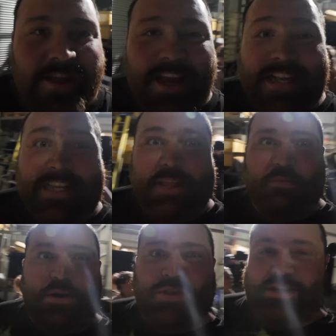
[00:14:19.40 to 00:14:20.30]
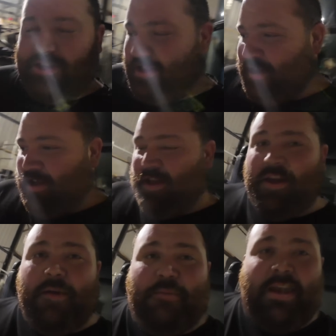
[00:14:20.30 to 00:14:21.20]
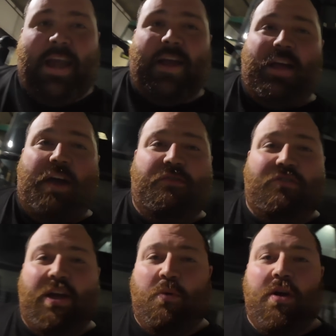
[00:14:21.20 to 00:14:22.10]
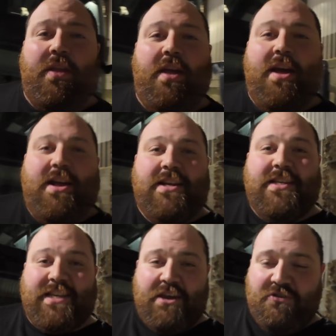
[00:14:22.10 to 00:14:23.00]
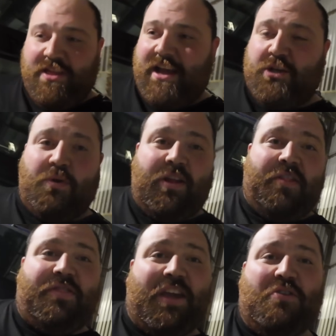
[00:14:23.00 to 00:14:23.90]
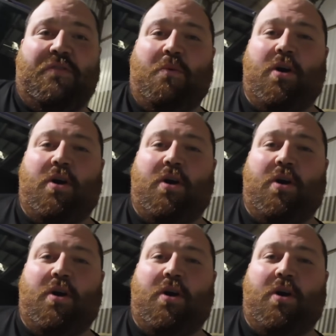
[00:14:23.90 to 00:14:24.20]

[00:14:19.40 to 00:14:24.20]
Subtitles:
is in the bus. But yeah, have a great one. See you on the next one, and thank you for